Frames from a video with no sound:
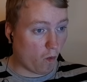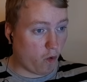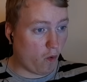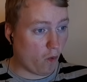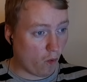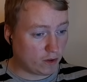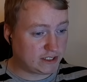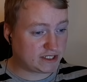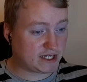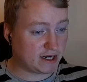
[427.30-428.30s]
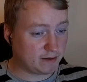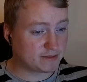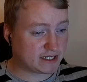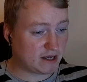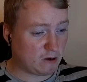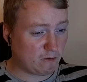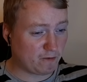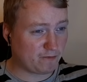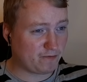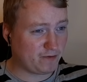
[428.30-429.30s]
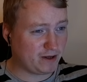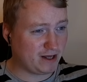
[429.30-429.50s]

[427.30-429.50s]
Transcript: Oh, he shit himself.